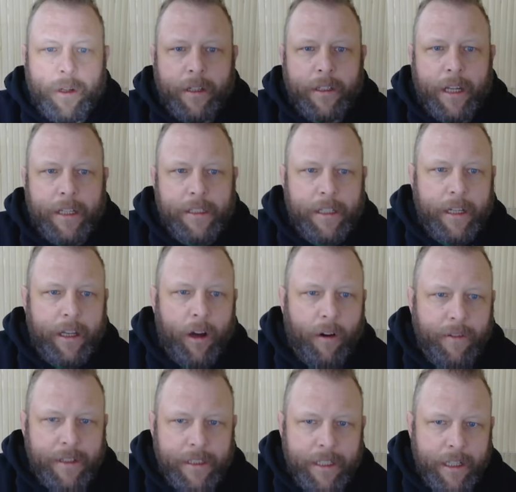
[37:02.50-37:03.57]
it does in here.
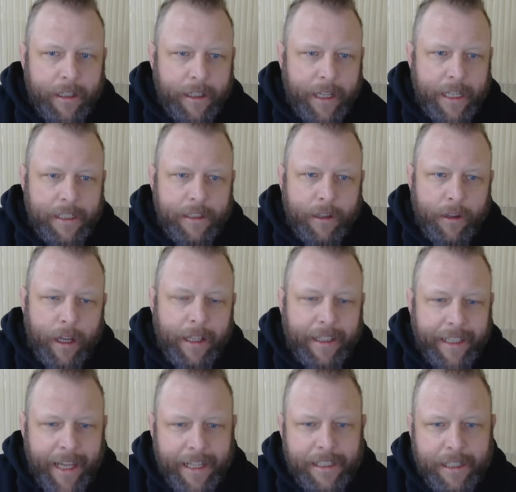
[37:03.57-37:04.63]
Obviously, it
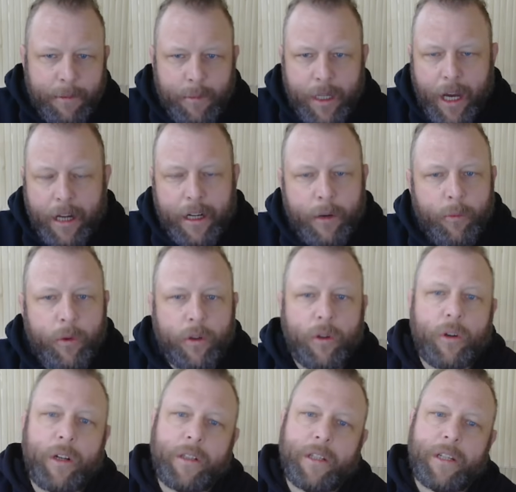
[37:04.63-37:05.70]
gets some data, and we'll
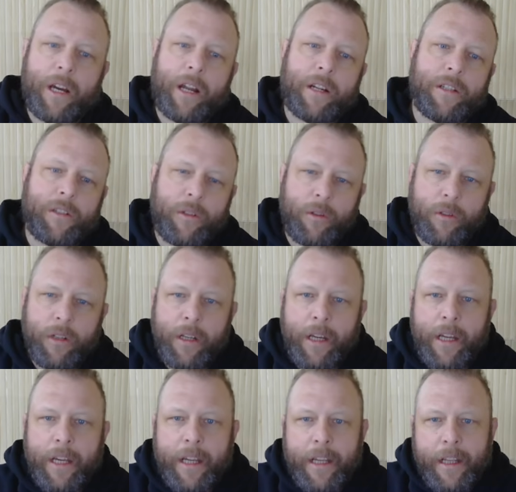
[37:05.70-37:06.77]
look at the data soon.
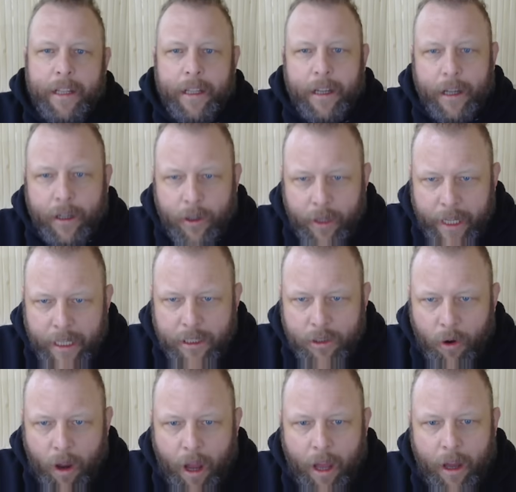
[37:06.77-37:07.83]
Connects
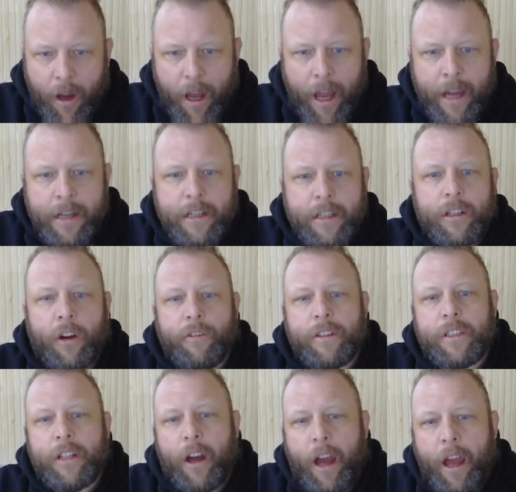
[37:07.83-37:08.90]
to our AI agent.
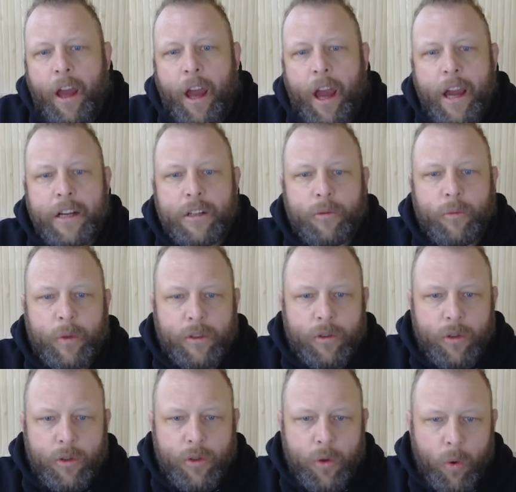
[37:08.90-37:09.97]
Obviously, our AI agent wants
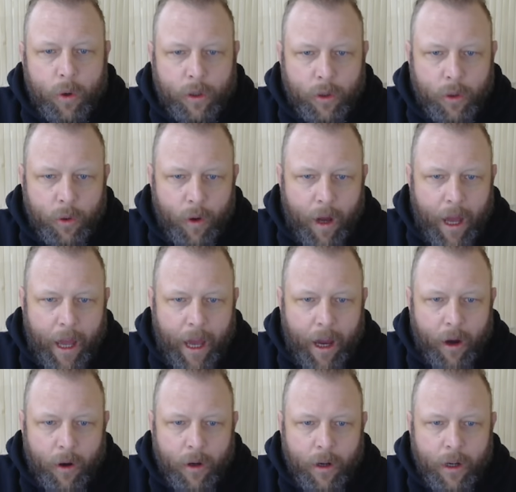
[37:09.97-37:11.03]
to talk to
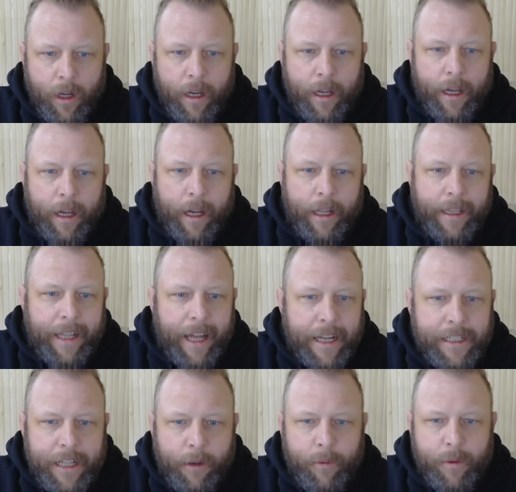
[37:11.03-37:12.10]
our
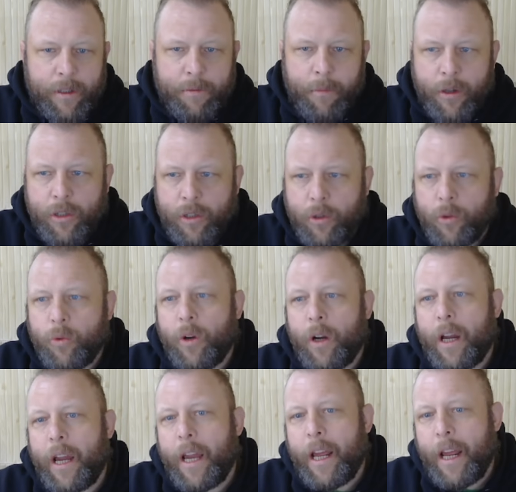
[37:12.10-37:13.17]
large language module,
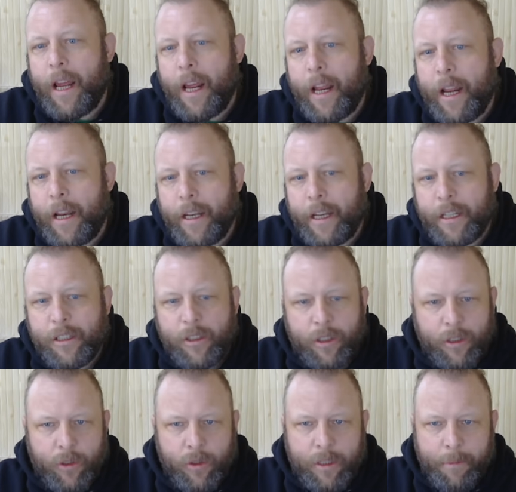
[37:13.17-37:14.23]
and then it's going
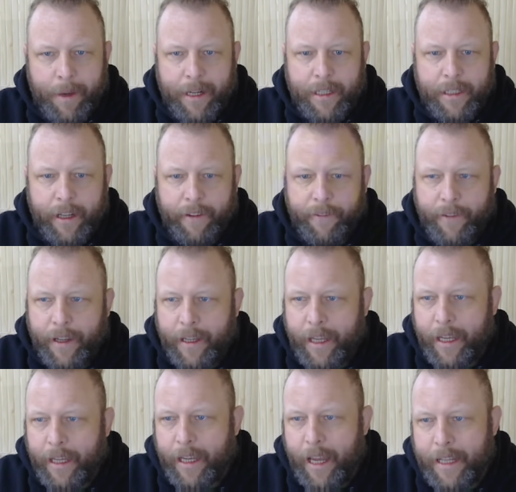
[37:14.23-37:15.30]
to do some editing,
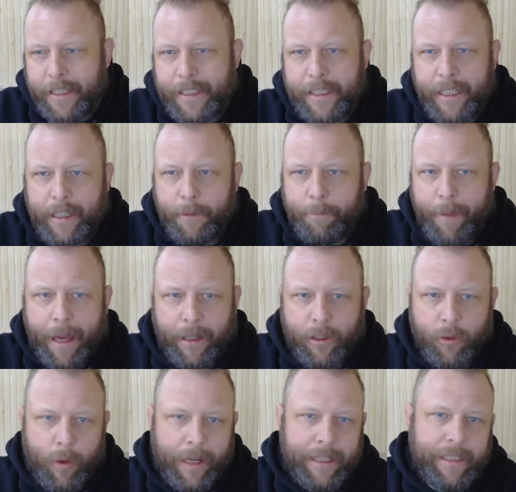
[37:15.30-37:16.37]
thinking, and send it back
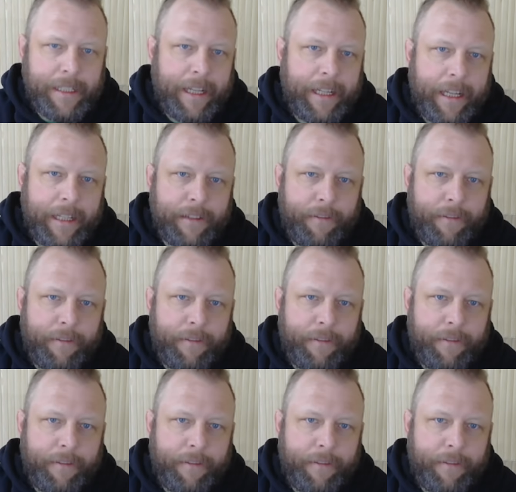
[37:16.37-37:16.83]
to us in a